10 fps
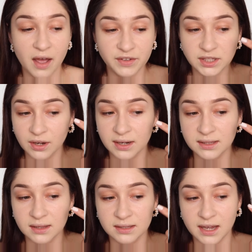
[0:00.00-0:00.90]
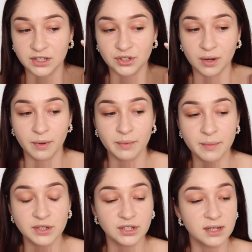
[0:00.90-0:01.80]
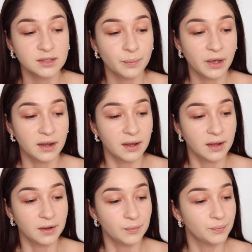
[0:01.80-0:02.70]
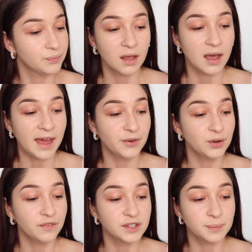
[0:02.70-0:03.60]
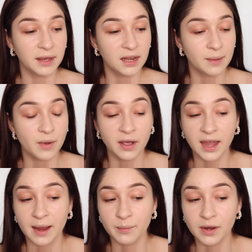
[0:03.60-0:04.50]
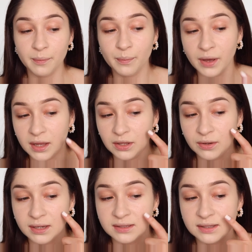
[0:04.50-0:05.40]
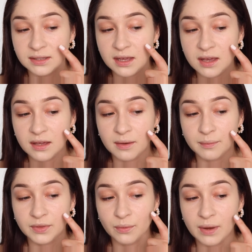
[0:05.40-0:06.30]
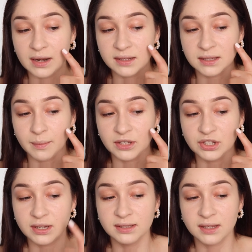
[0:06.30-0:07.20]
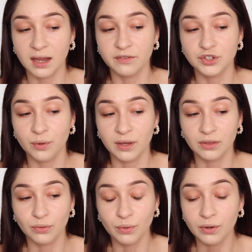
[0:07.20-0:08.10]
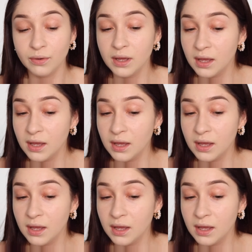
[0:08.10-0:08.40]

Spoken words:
Obviously you're gonna see the texture on my blemishes, but I don't know if it's picking up on camera, but you can see the redness in my cheeks is kind of showing through.